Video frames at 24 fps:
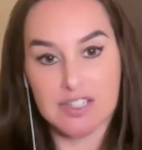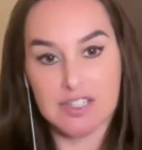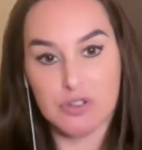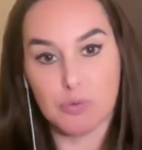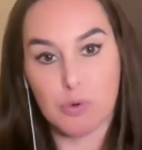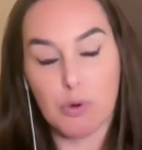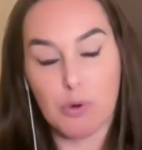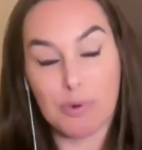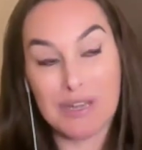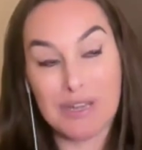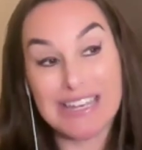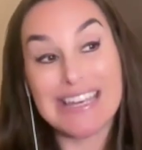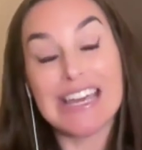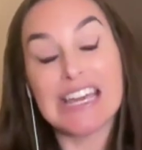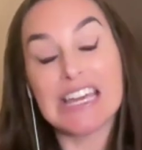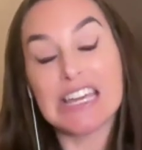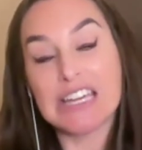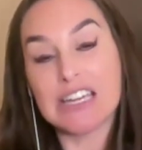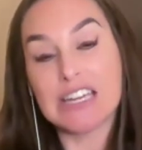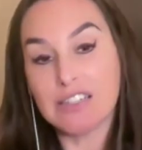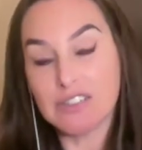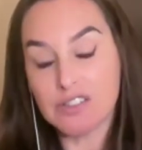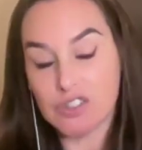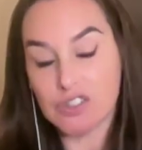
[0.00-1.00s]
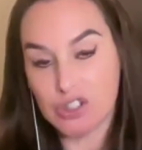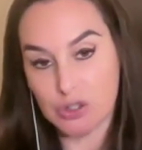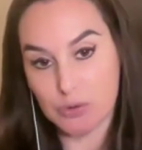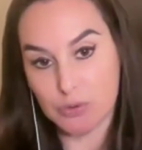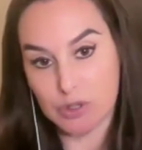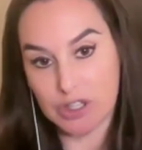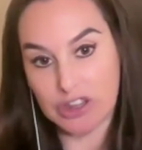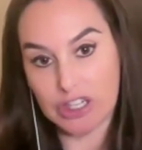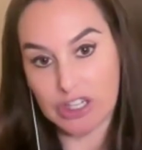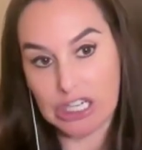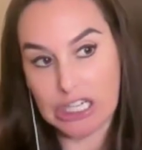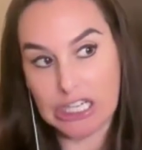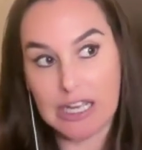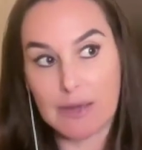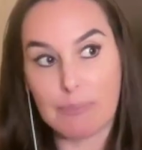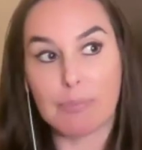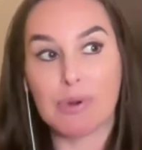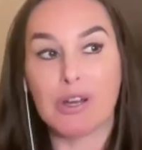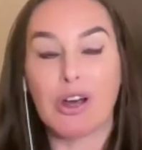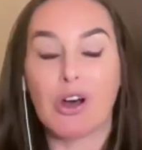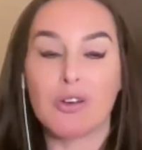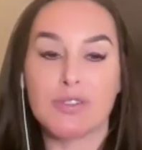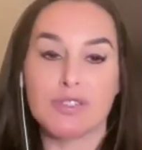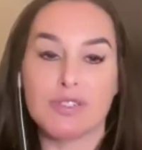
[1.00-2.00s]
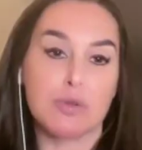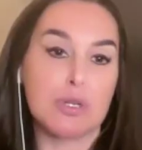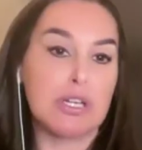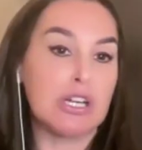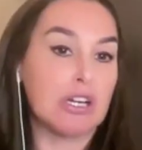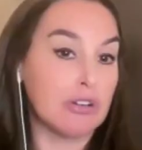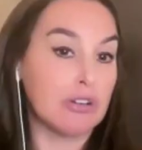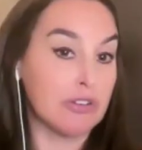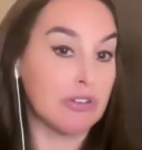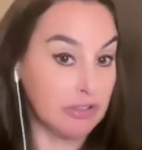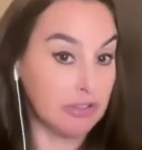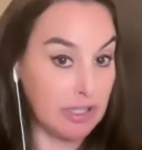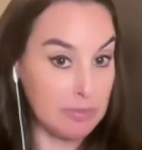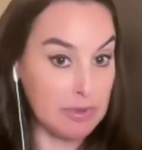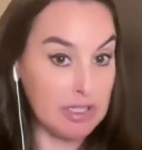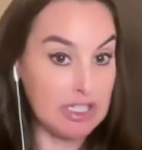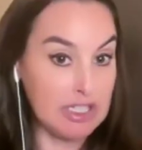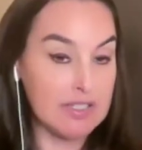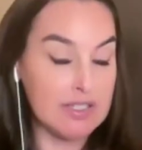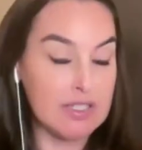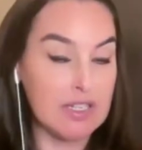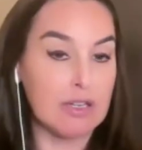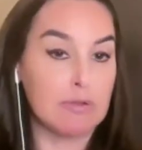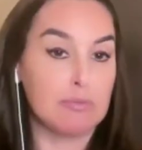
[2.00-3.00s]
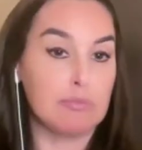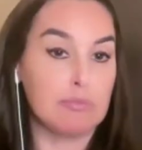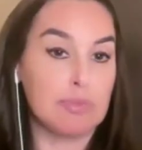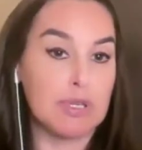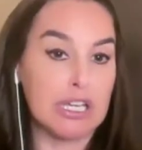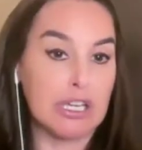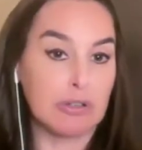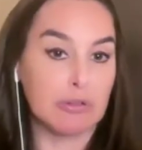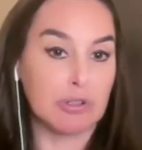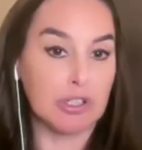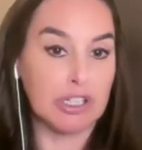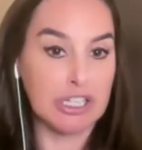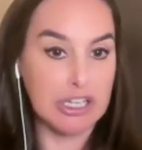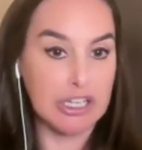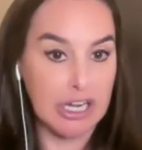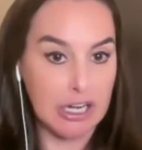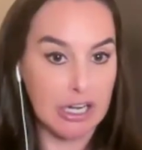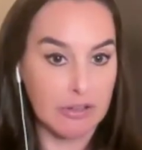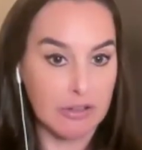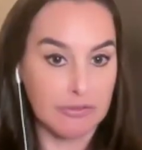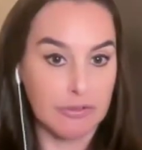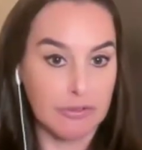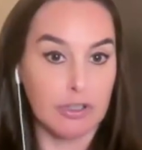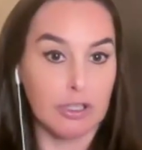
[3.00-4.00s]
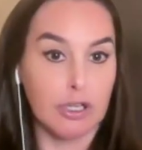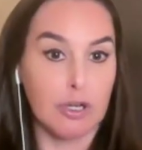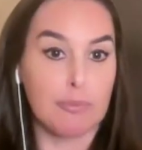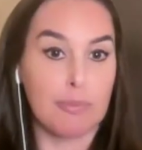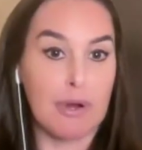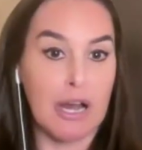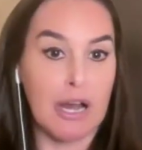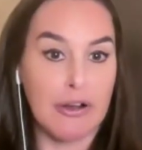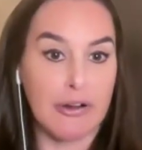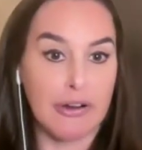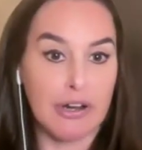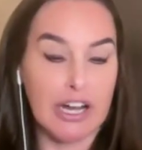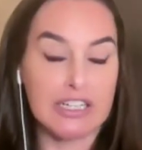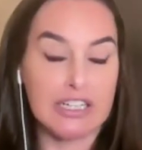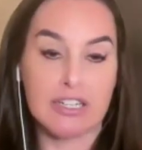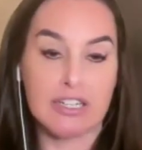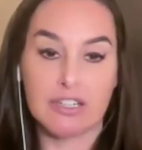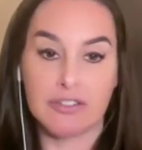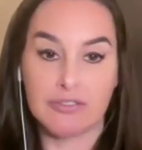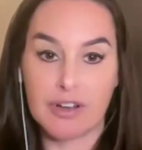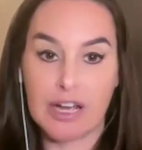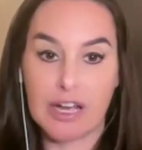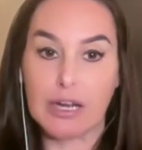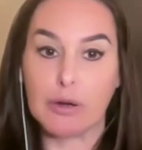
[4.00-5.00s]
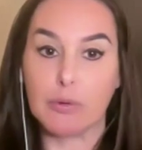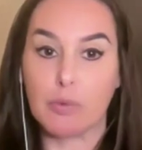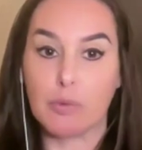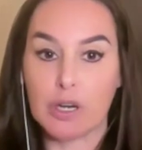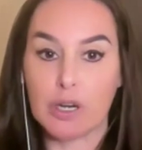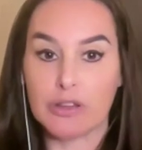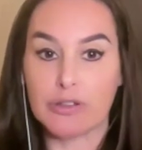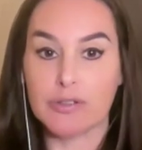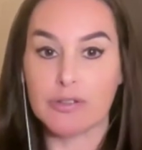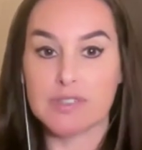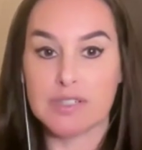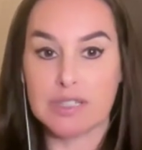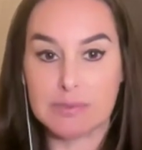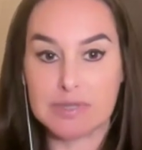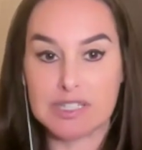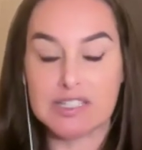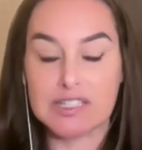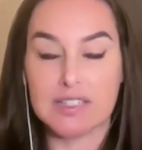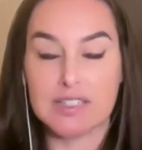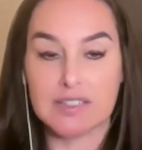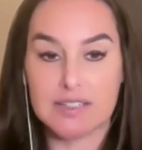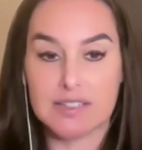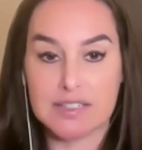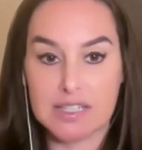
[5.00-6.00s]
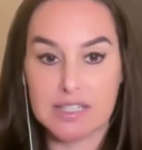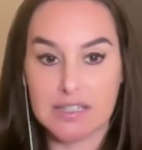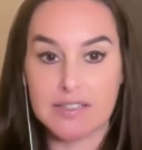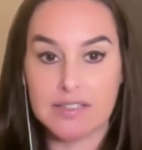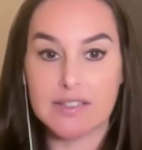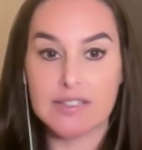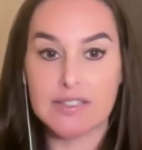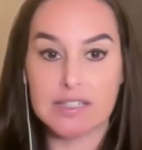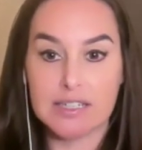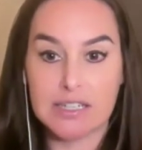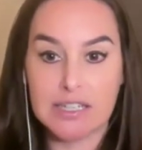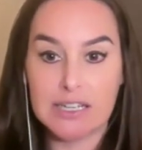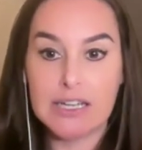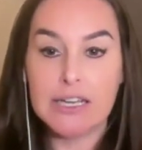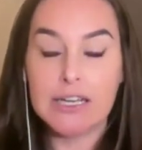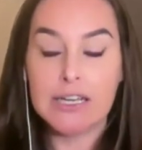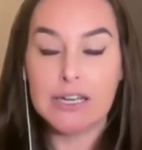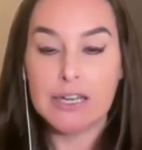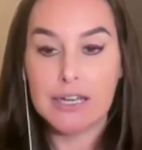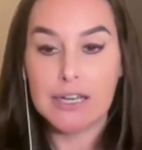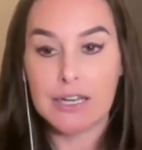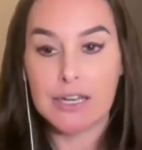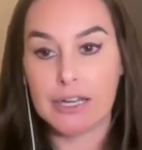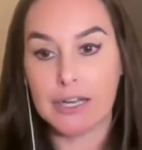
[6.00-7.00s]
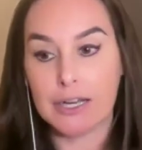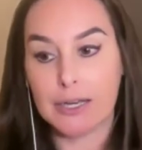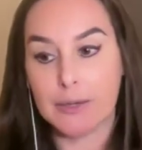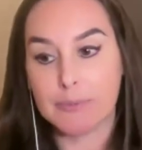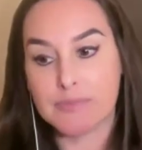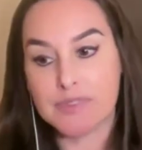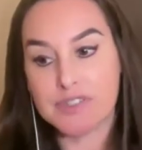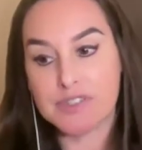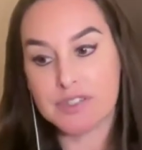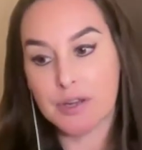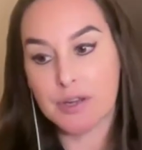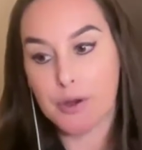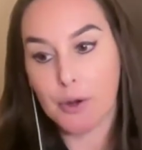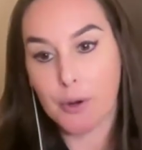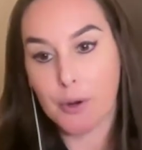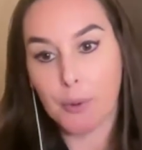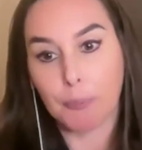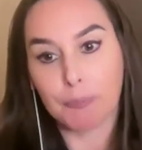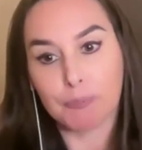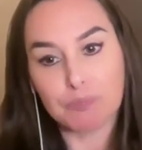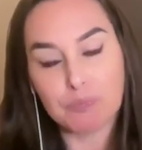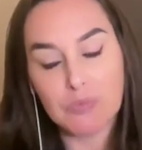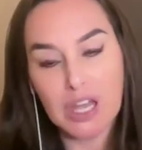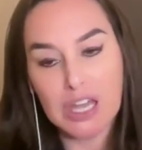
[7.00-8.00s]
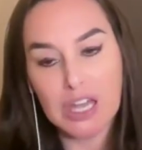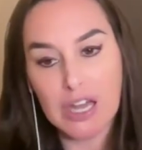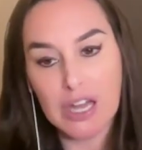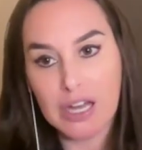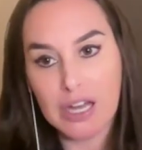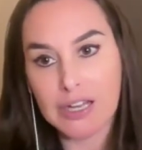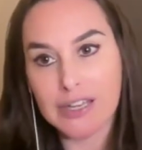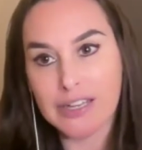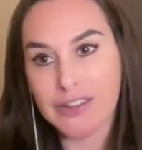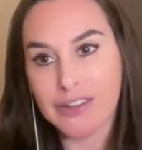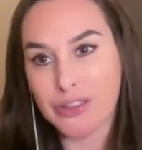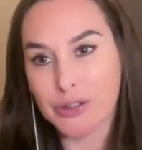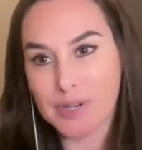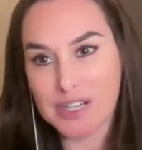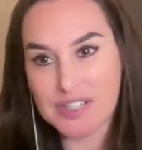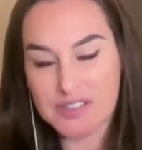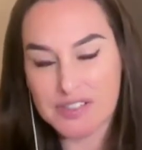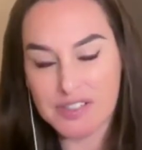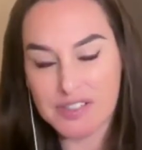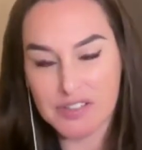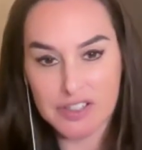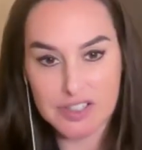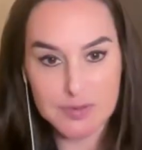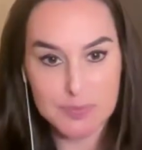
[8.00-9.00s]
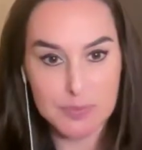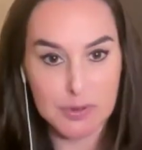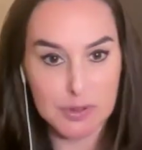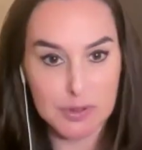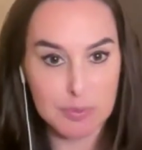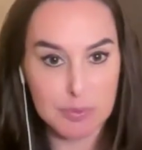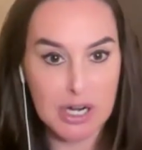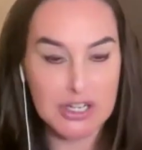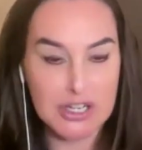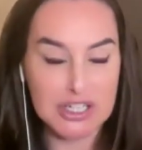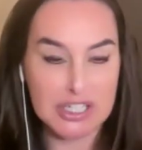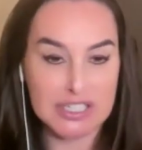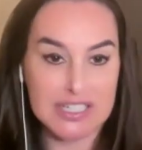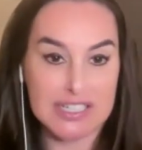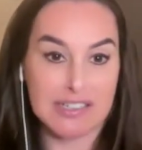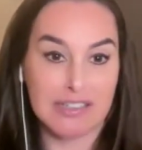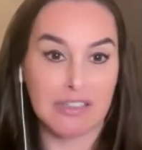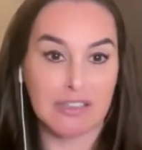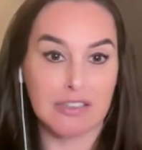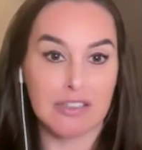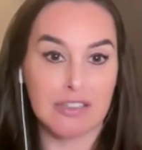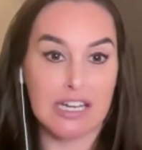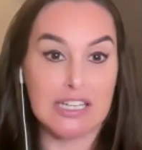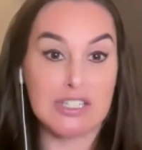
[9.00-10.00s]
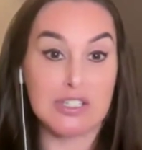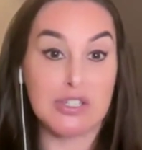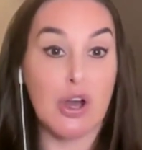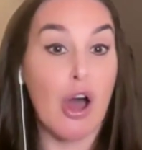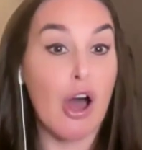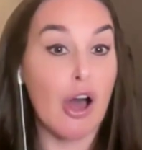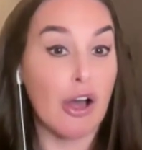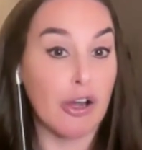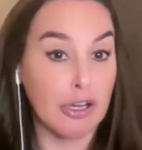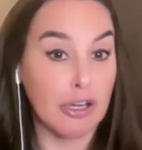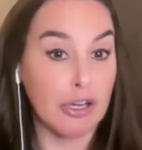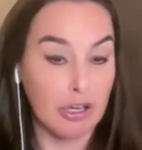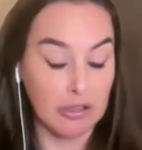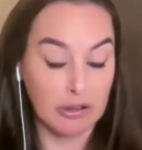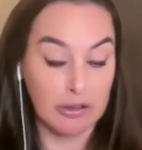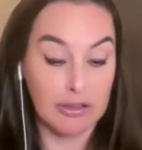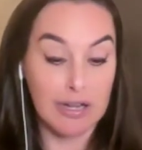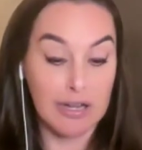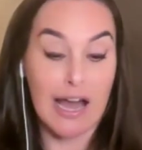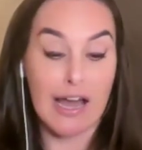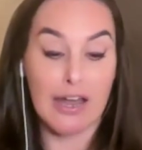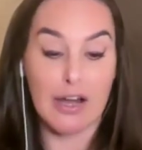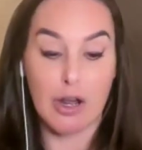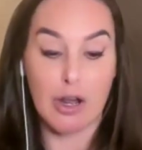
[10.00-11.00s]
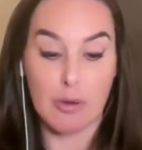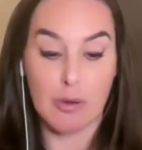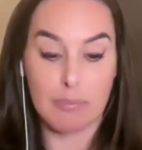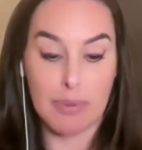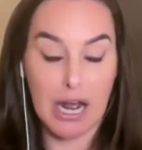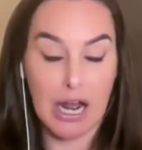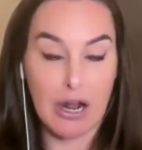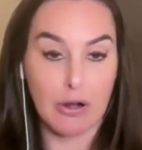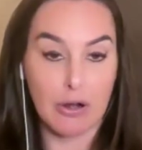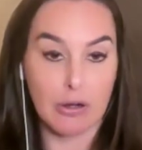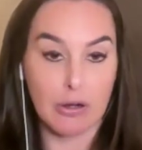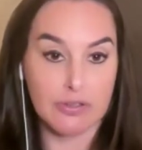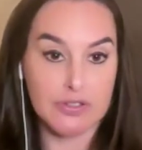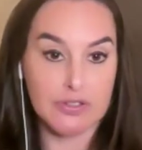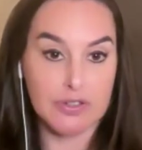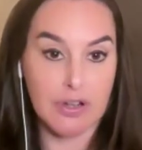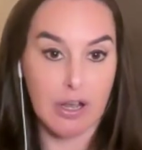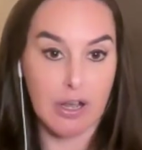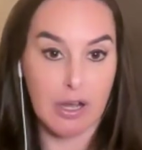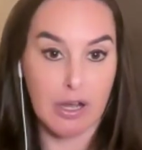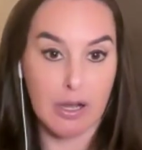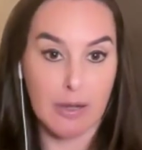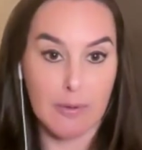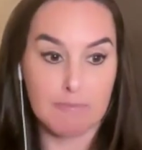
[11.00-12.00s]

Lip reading: this is what we can do with it, but also here are the limits, and being really careful about identifying where those limits exist. In the rest of this book project, I talk a lot about